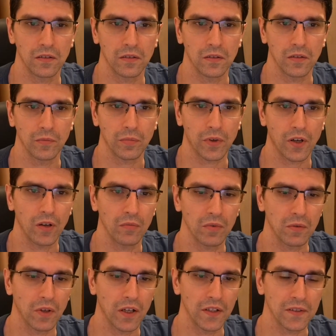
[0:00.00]
probably
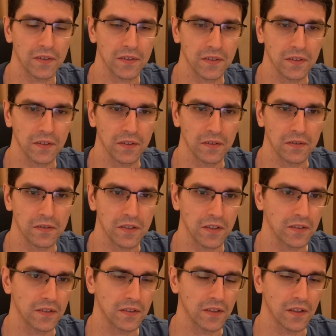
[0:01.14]
white's
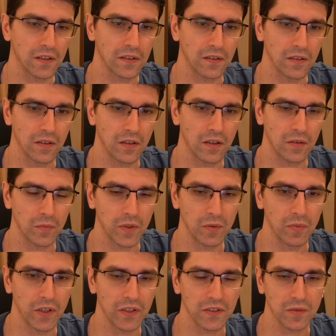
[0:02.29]
chances are a bit
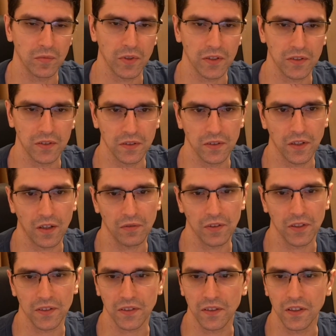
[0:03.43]
better, but nothing
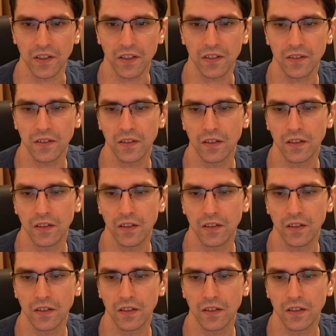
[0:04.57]
is clear.